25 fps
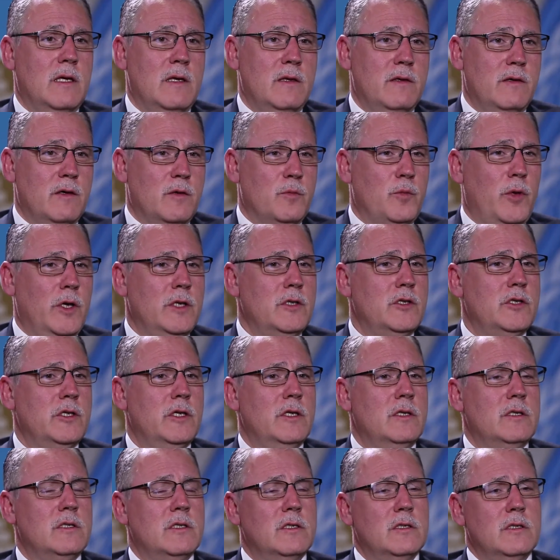in their
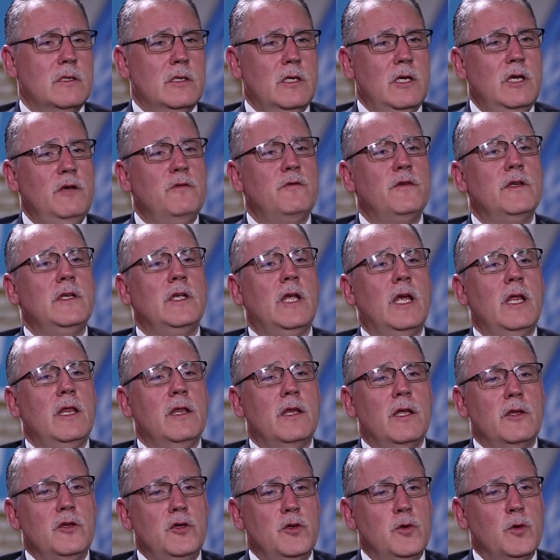budgets, even
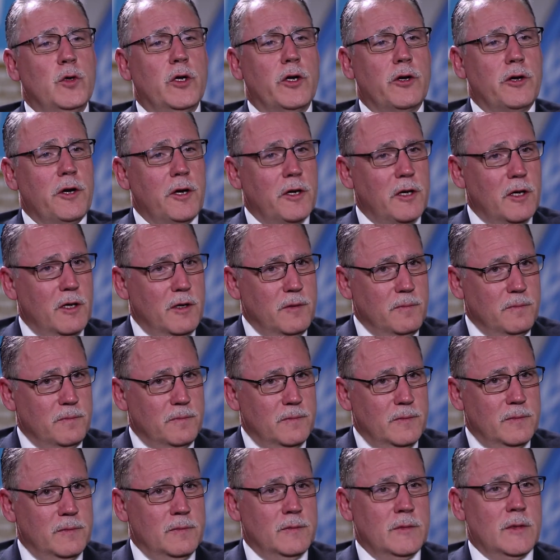in the new curriculum
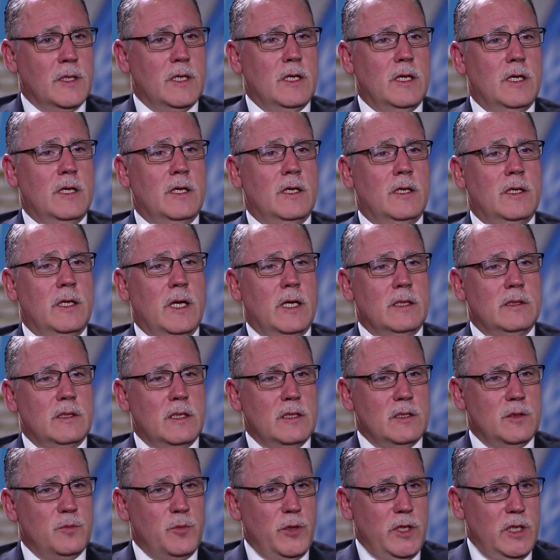that
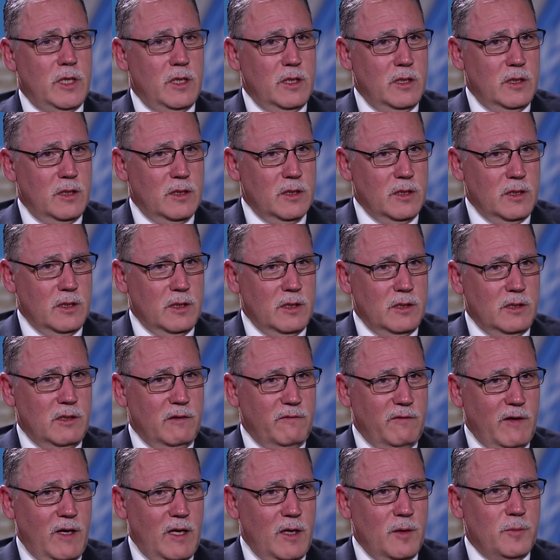is being
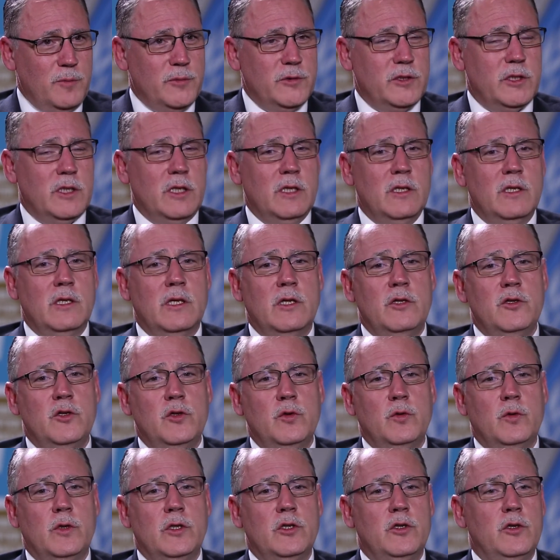developed in the
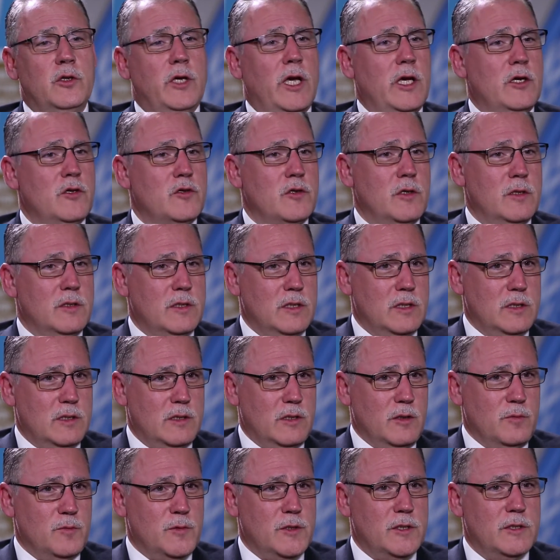new educational
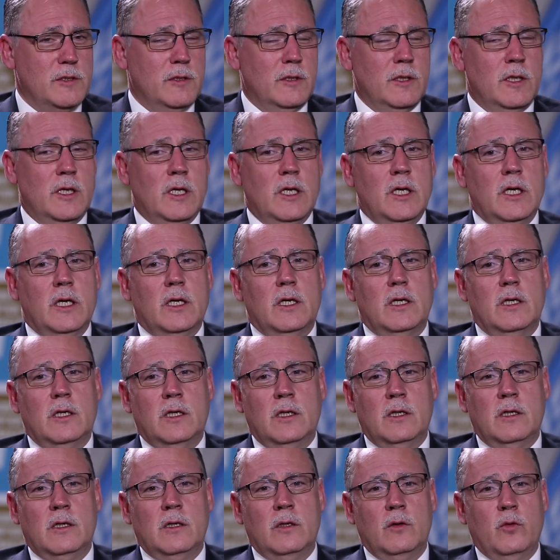systems.
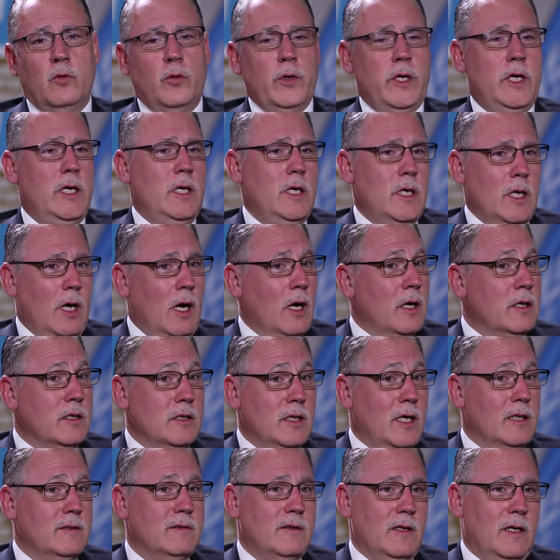We are
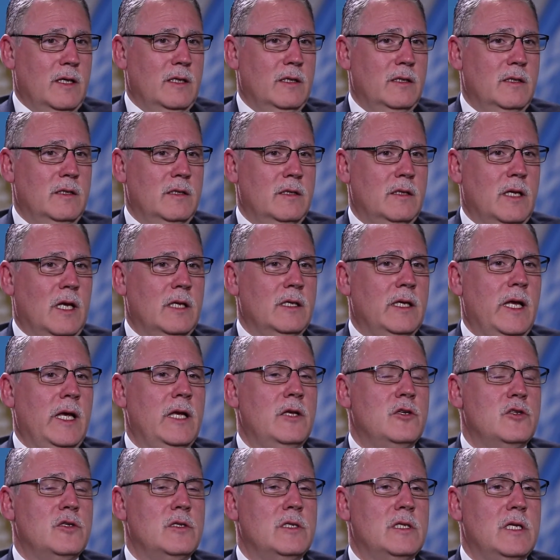not an
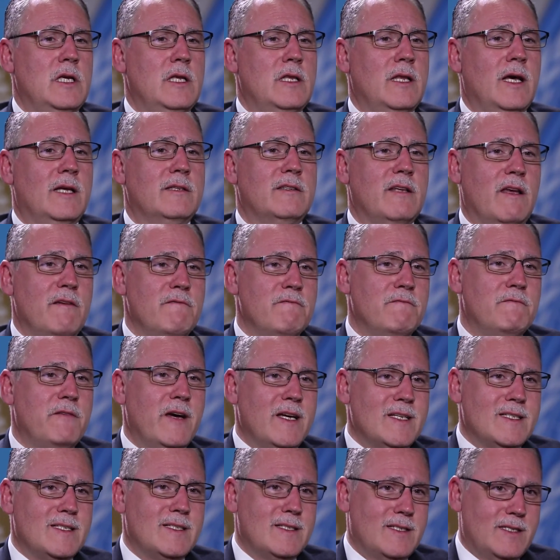agency that
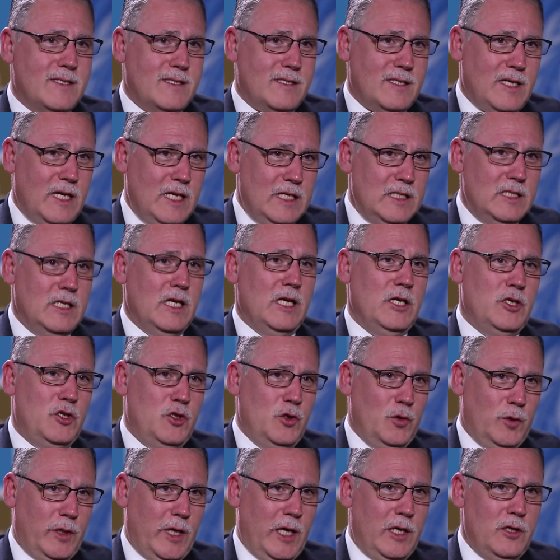invests in
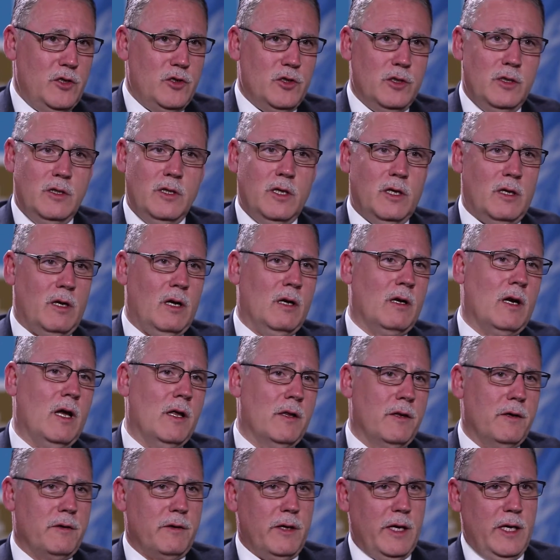education. There are
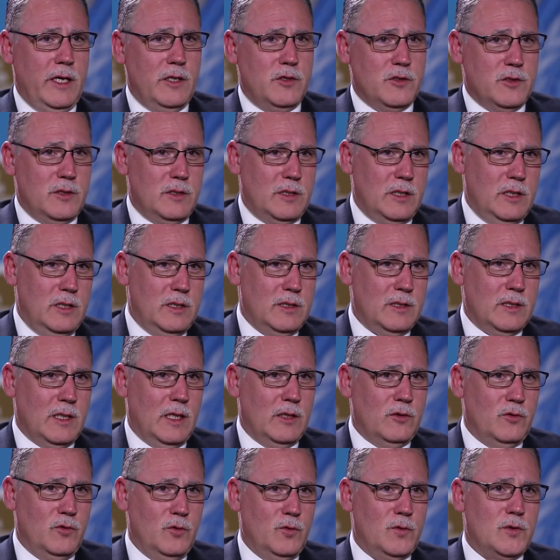other agencies
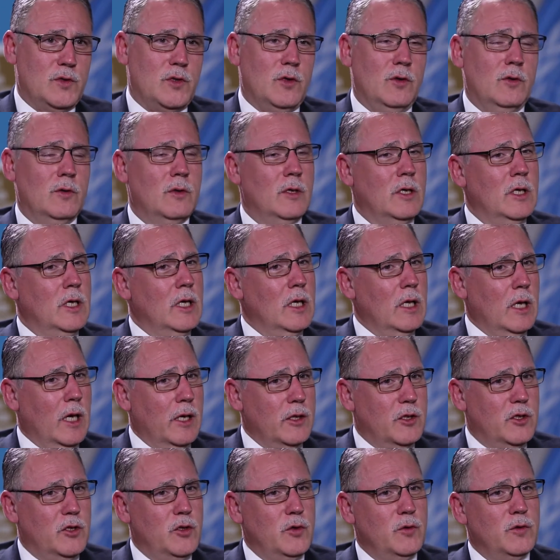that do so,
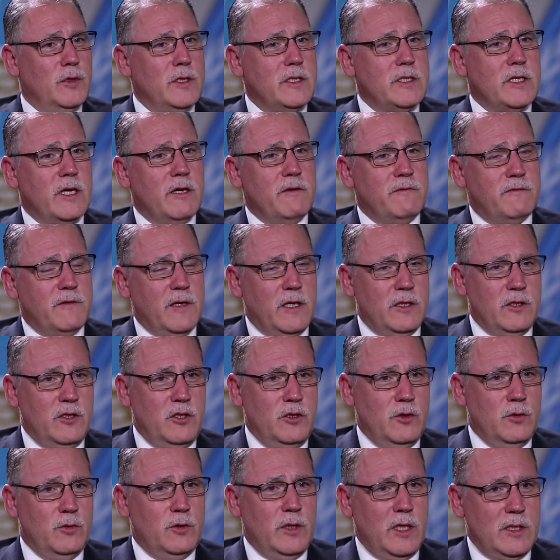like UNICEF and
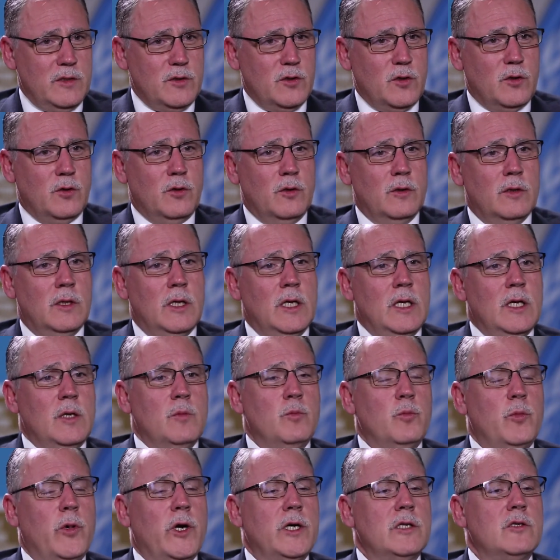UNESCO,
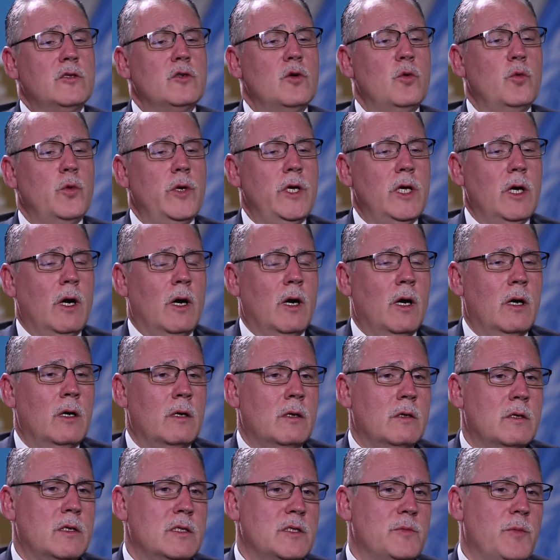but we
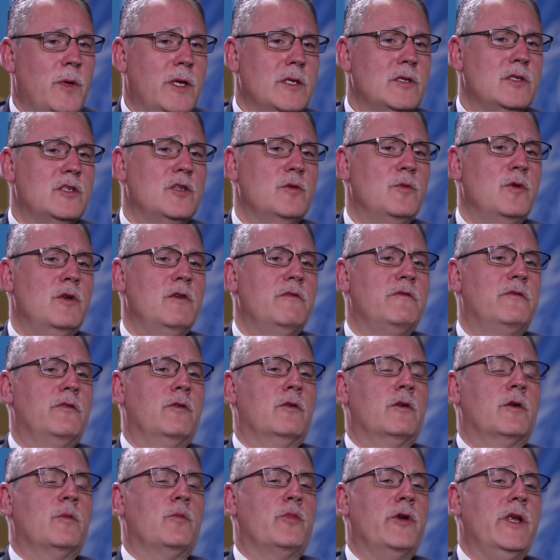are responsible
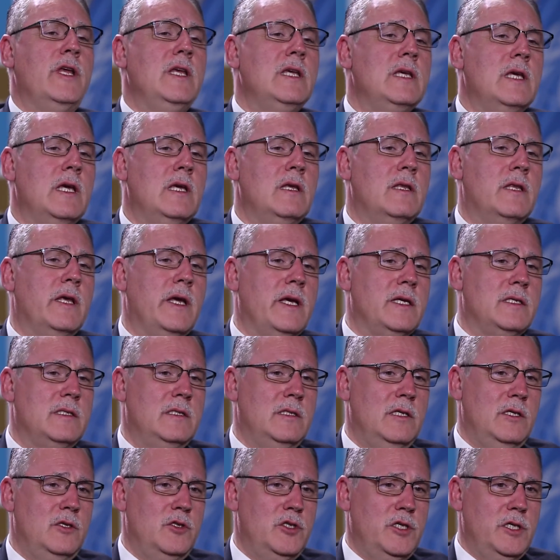for bringing the
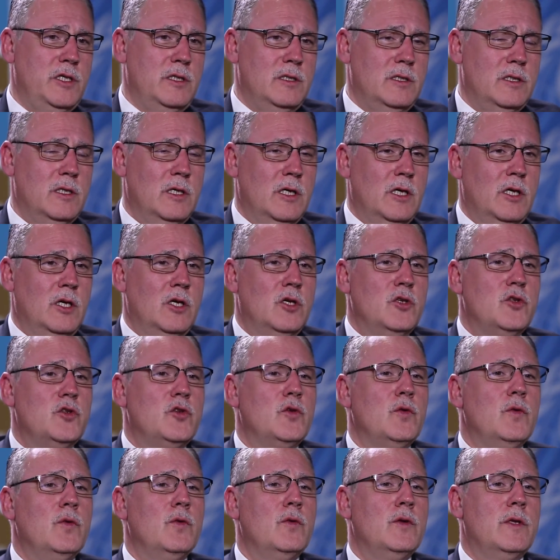SDGs
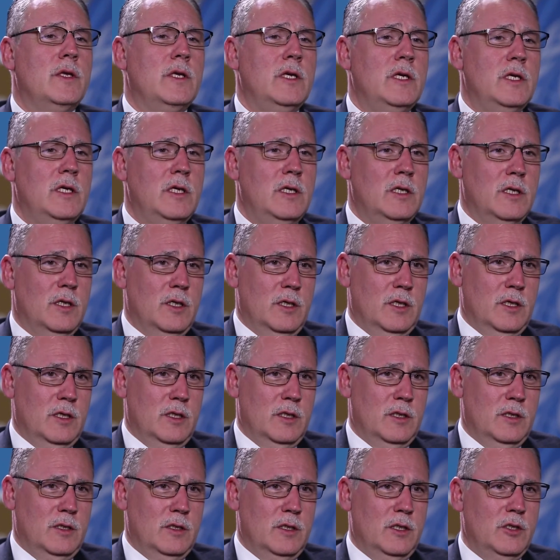to the
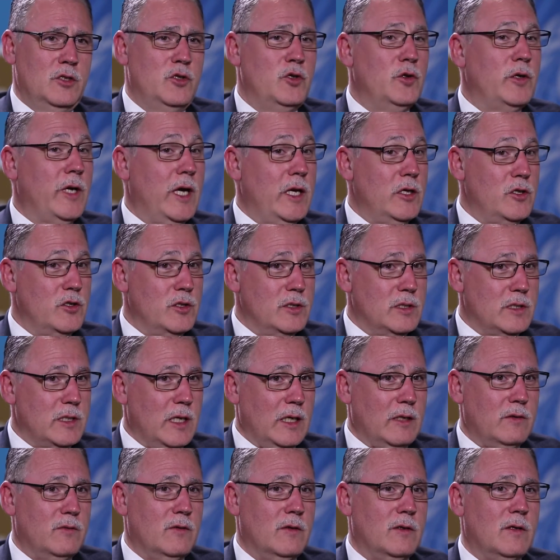education
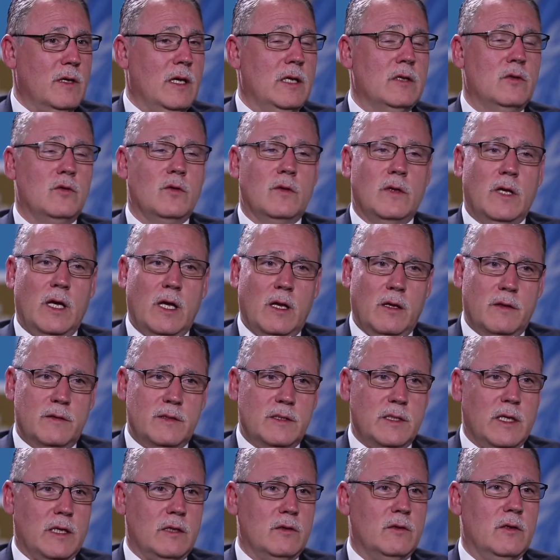sector and to the health
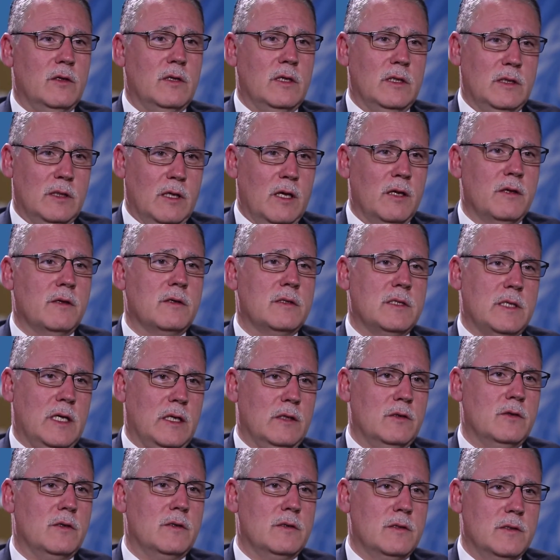sector and other
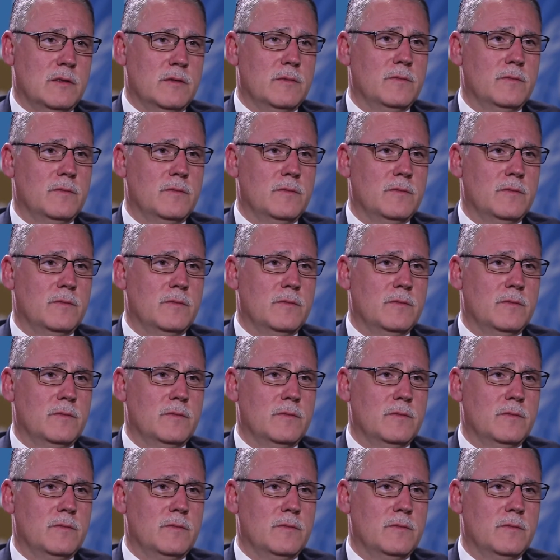sectors.